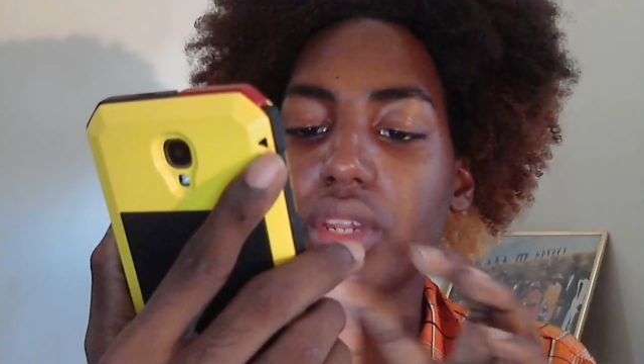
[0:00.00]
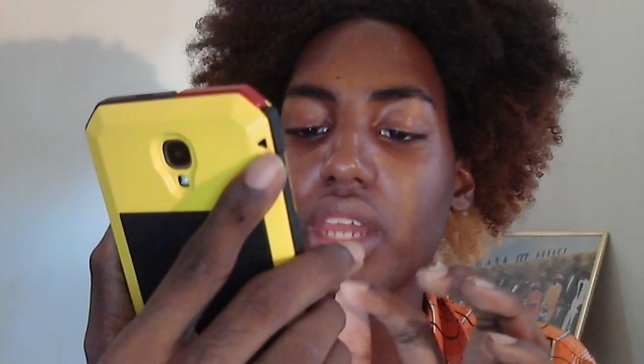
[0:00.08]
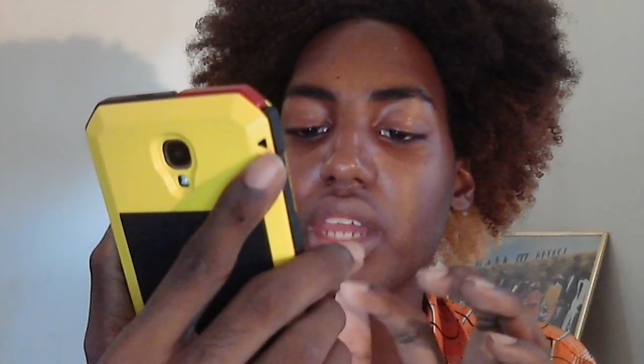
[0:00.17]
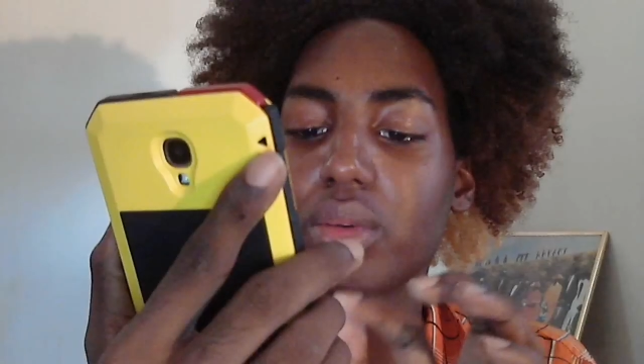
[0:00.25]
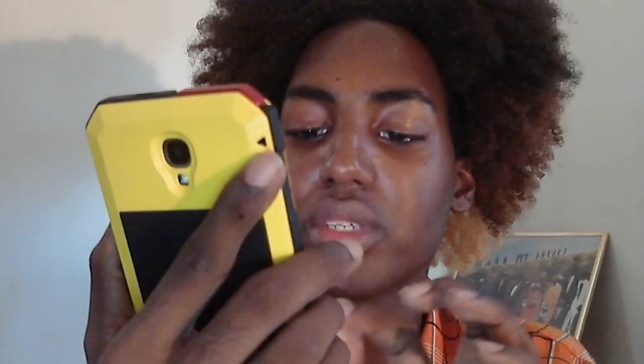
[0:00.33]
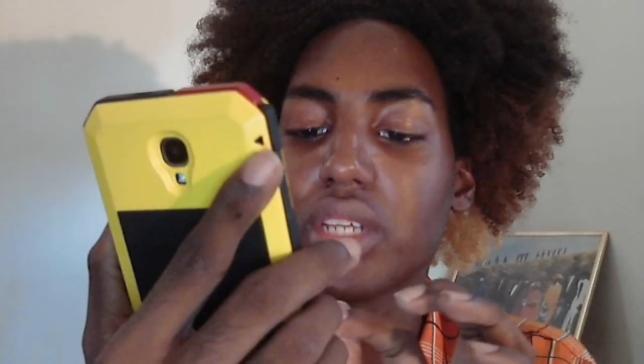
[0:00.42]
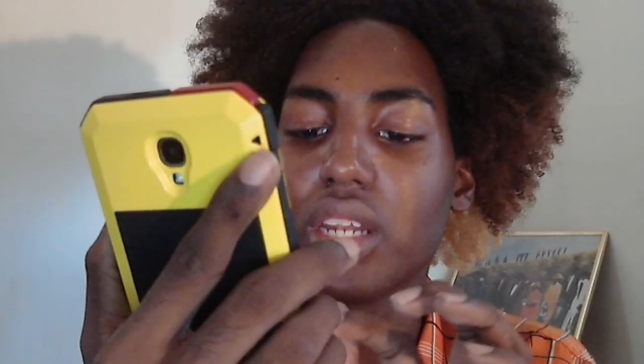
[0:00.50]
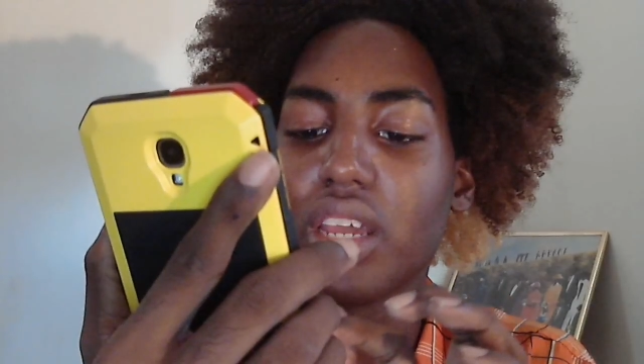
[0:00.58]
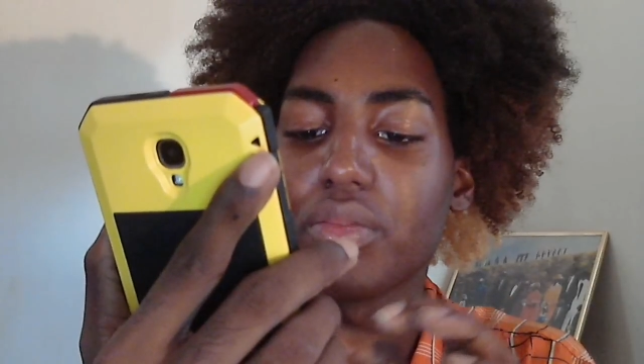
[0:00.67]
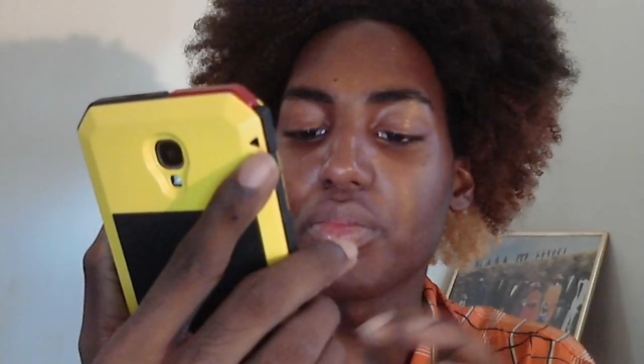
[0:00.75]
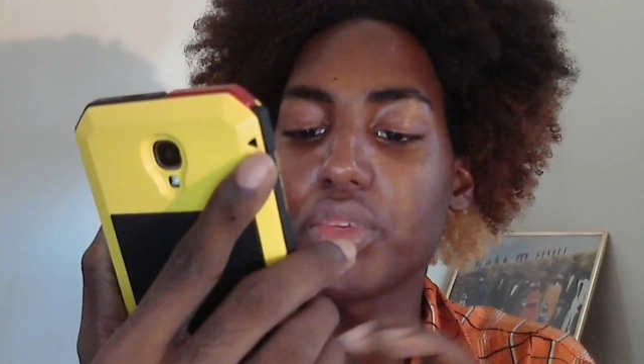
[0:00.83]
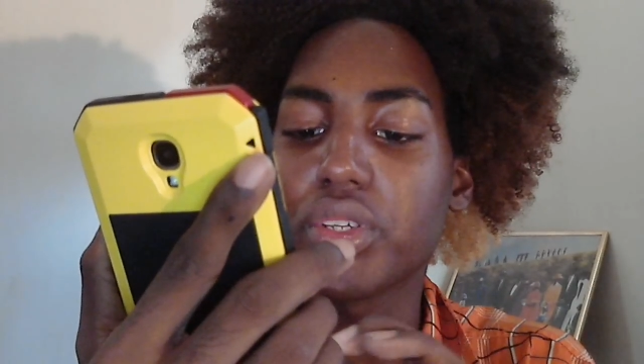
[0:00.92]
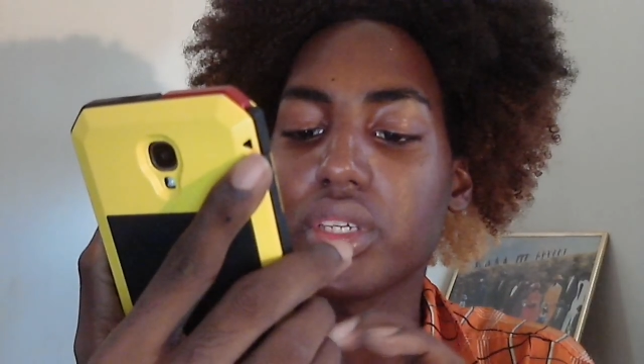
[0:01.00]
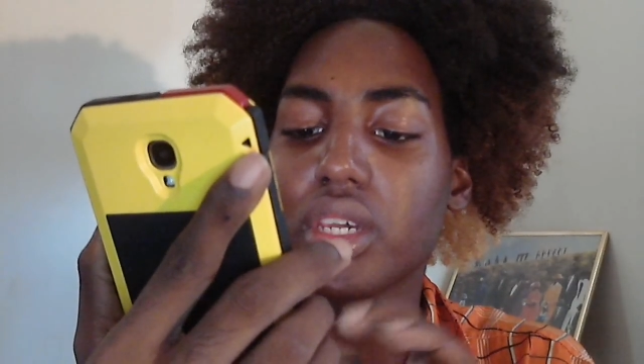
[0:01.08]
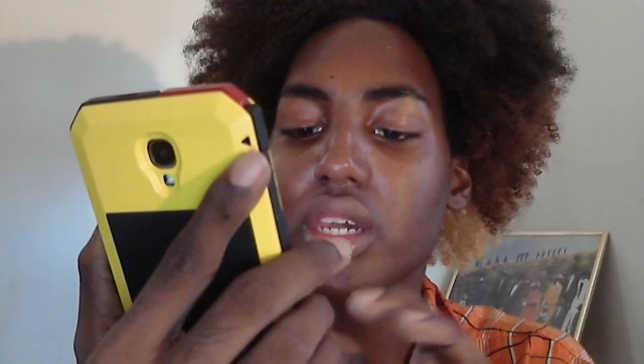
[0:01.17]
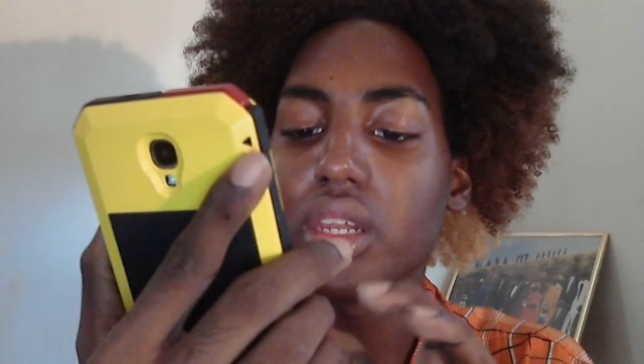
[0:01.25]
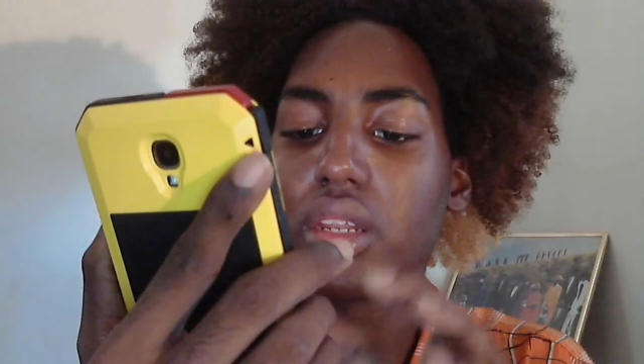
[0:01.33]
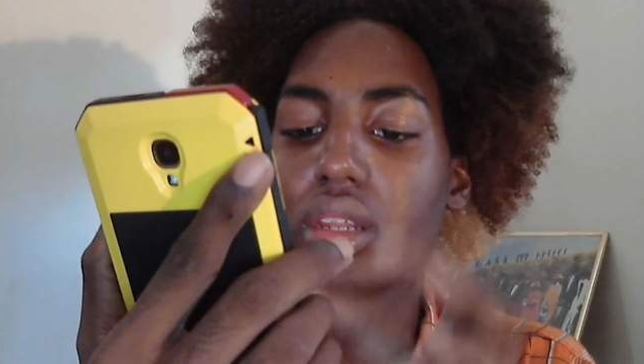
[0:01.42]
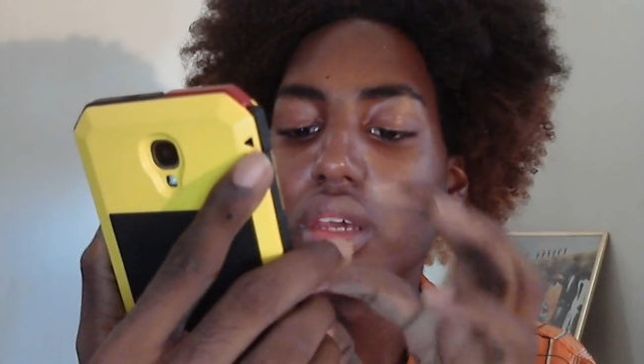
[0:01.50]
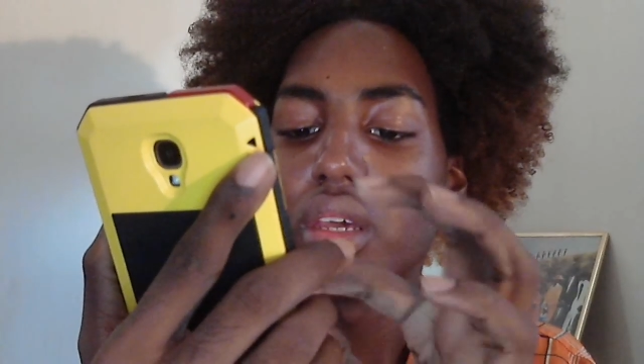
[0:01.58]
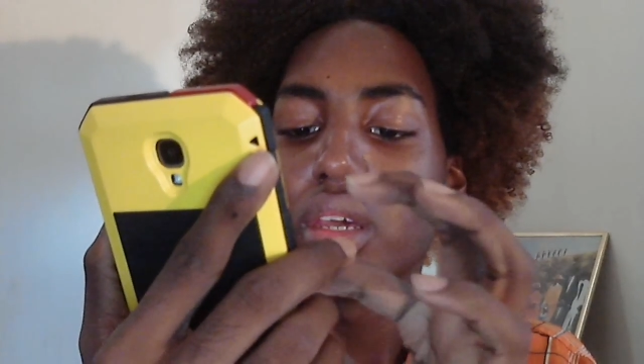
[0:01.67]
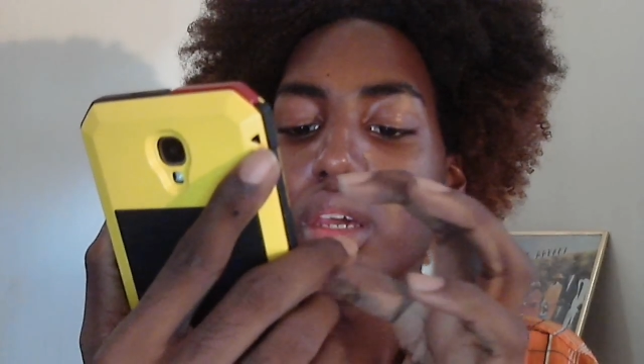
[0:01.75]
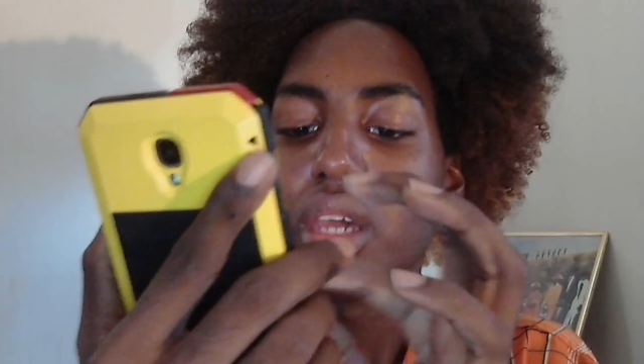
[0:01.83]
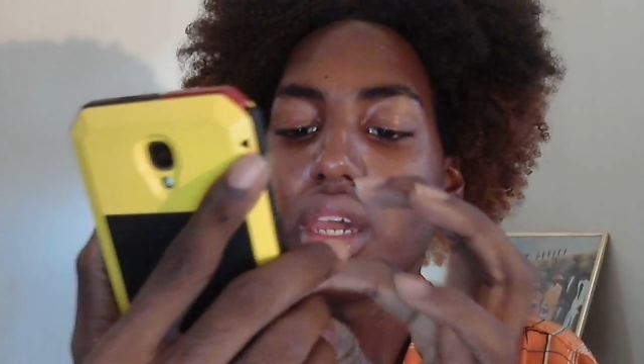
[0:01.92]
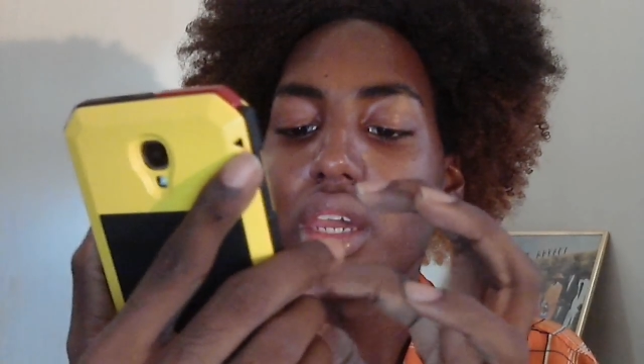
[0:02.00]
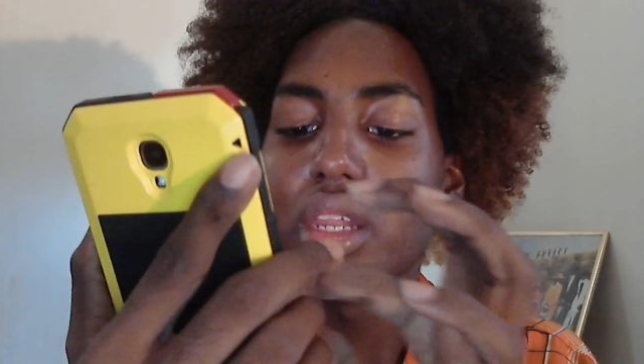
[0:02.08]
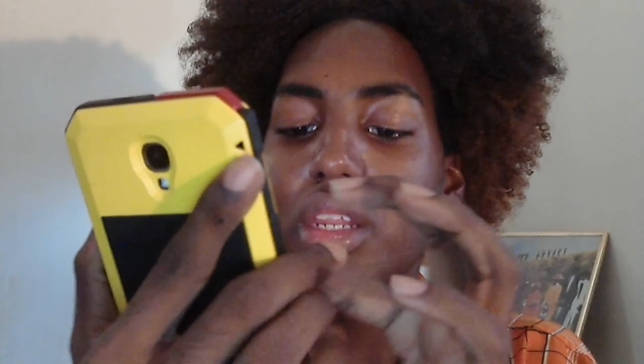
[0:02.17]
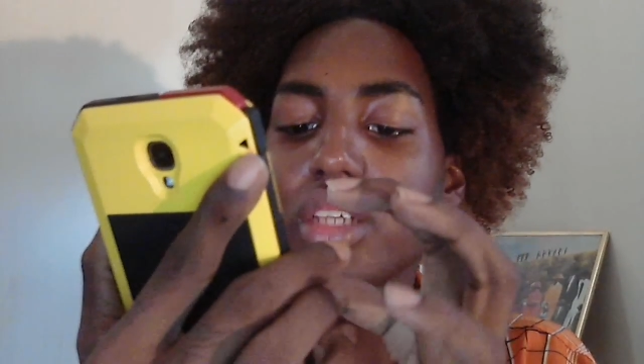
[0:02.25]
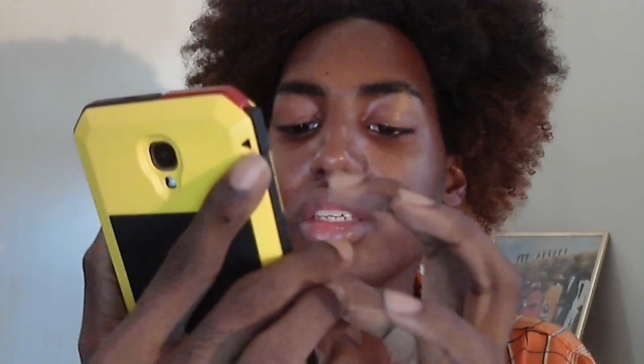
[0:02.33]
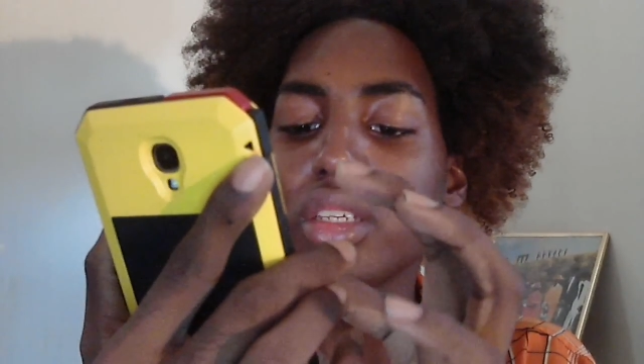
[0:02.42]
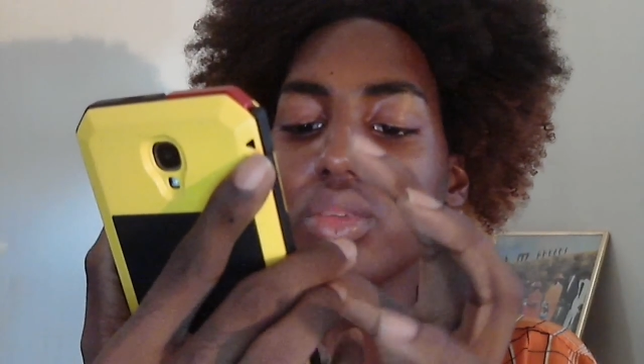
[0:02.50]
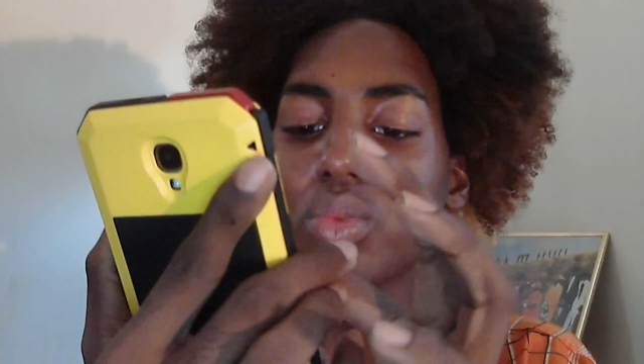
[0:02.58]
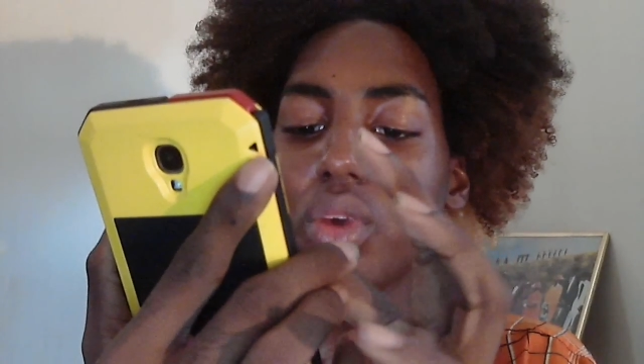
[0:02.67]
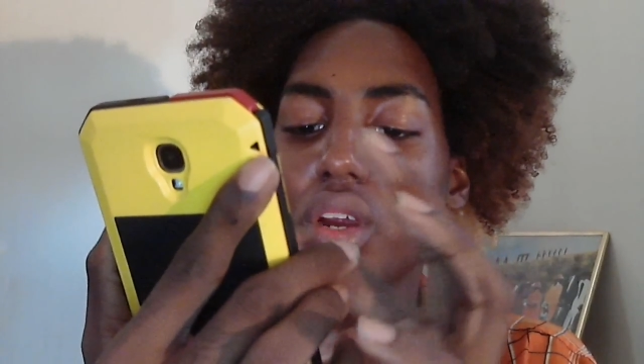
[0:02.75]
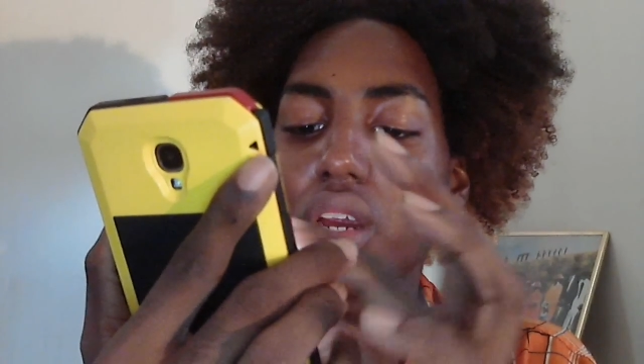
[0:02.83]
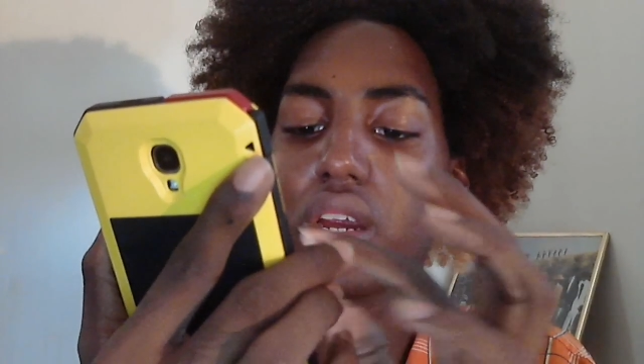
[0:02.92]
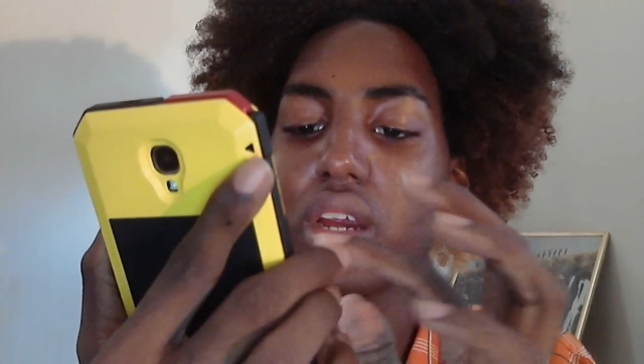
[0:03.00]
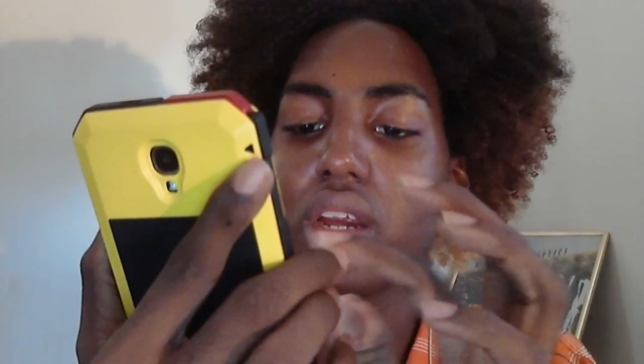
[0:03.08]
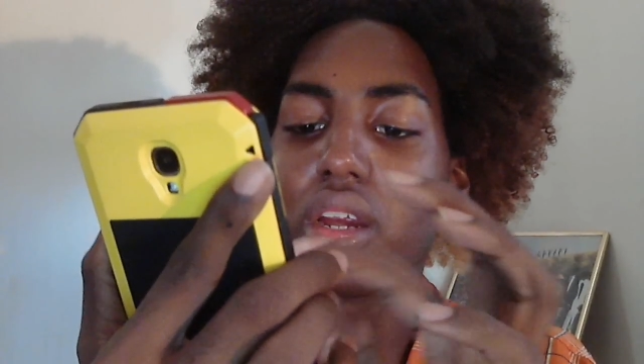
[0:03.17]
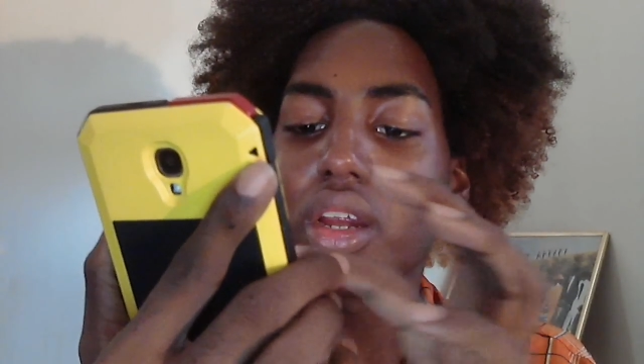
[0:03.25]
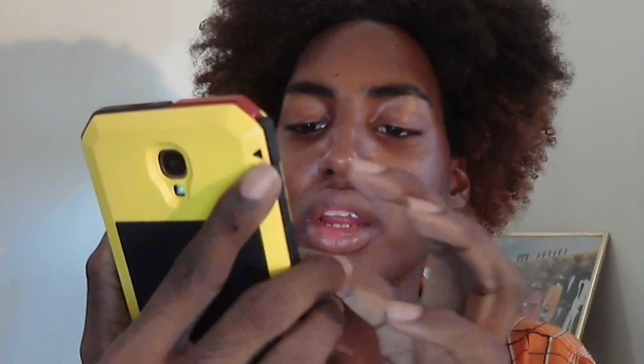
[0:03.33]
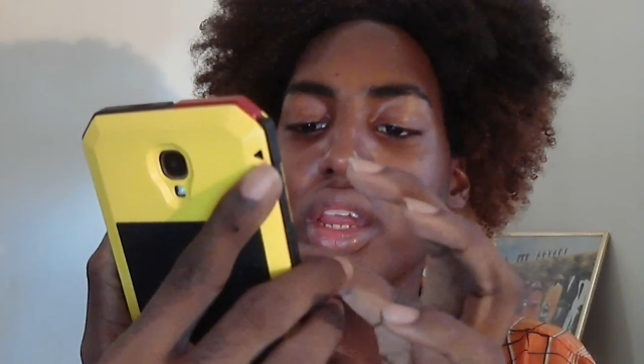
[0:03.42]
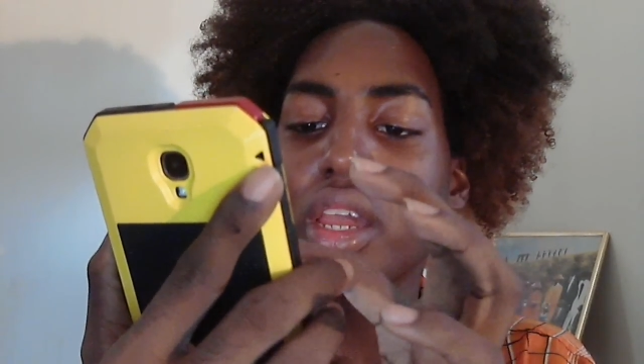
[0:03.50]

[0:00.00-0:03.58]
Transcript: That was 11%, and this is where